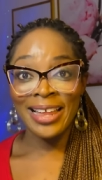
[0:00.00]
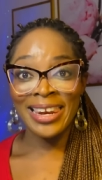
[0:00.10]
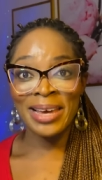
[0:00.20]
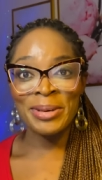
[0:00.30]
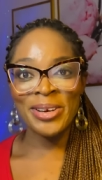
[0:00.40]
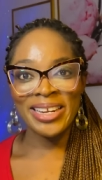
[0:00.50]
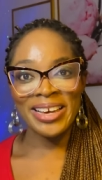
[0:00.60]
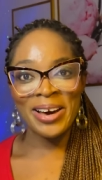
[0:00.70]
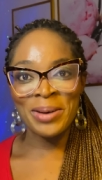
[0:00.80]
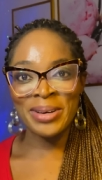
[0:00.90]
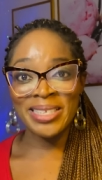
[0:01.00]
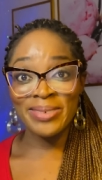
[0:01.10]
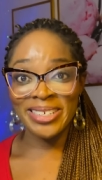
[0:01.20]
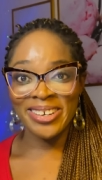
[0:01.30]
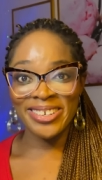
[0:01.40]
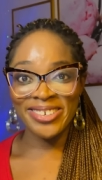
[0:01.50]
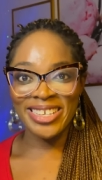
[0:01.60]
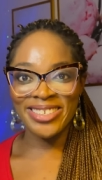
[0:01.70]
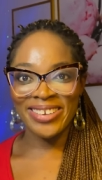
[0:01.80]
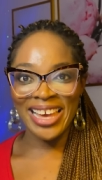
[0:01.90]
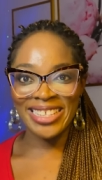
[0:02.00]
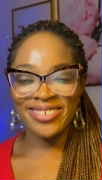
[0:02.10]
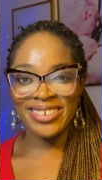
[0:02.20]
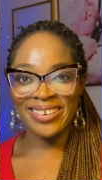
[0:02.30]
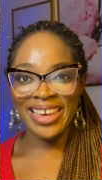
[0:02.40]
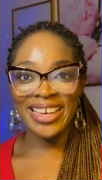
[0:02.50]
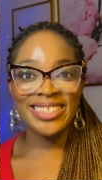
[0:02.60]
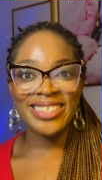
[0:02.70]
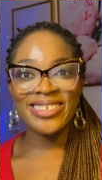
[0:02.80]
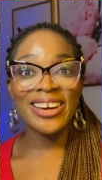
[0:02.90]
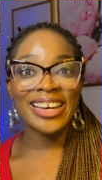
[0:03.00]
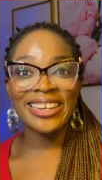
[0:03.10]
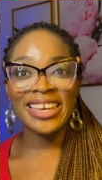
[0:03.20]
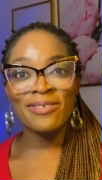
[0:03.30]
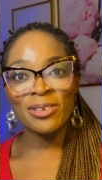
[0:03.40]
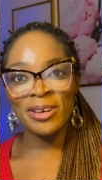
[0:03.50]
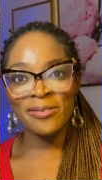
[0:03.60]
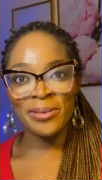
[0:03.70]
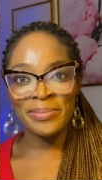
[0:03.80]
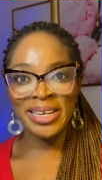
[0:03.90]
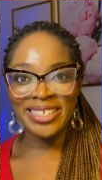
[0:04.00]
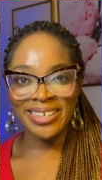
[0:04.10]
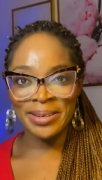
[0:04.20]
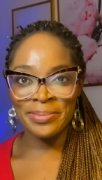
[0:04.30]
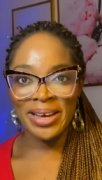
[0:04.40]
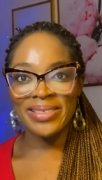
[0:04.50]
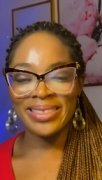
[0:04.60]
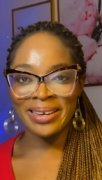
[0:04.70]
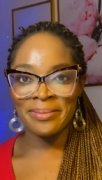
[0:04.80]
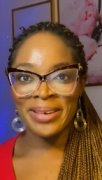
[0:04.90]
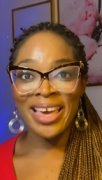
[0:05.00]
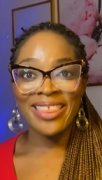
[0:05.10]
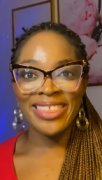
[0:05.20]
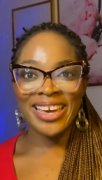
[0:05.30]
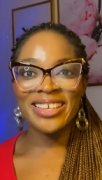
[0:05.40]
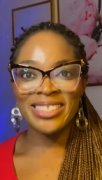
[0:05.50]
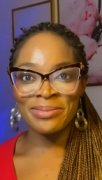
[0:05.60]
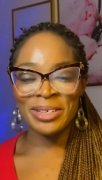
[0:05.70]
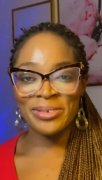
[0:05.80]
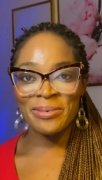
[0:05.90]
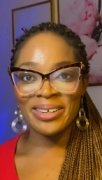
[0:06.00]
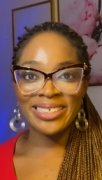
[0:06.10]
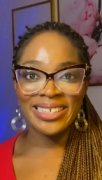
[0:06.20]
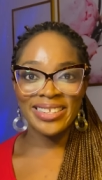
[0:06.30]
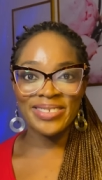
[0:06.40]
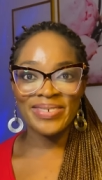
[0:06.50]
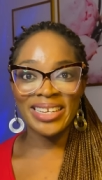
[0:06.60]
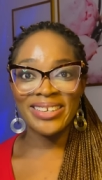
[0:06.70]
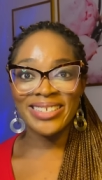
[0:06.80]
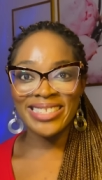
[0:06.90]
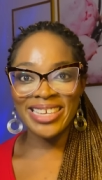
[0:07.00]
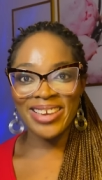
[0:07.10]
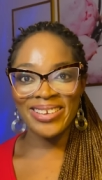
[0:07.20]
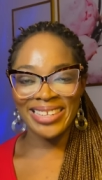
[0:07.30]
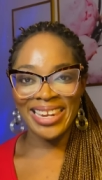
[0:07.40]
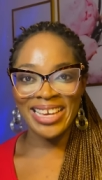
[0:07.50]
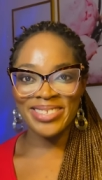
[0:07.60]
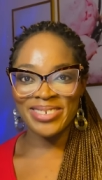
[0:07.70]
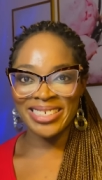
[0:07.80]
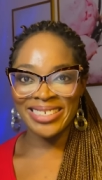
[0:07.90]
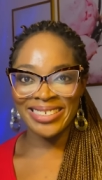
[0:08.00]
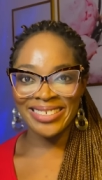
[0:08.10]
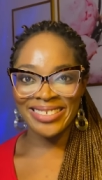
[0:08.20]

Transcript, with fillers: Let me know in the comments which countries you like to relocate to so I can give you information about them. Thank you so much for watching this video. See you in the next one.